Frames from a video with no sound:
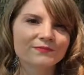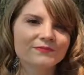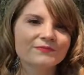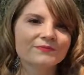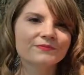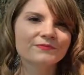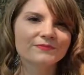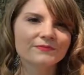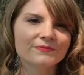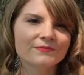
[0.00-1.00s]

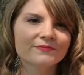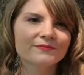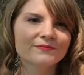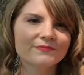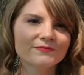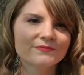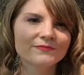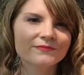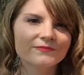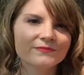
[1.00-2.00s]

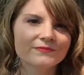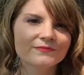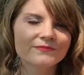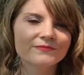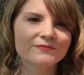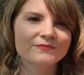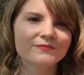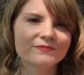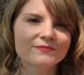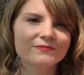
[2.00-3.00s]

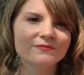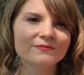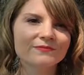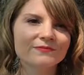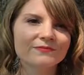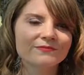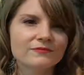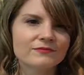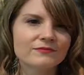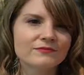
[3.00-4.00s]

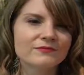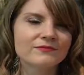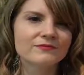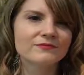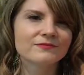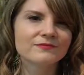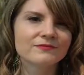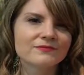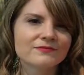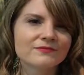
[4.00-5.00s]

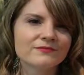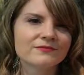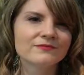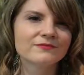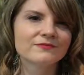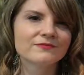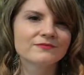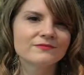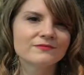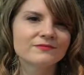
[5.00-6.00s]

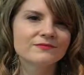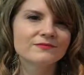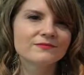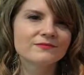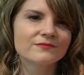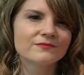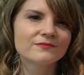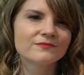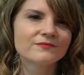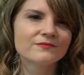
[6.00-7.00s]

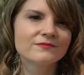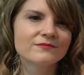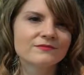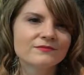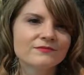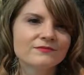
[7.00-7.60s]
This person isn't speaking.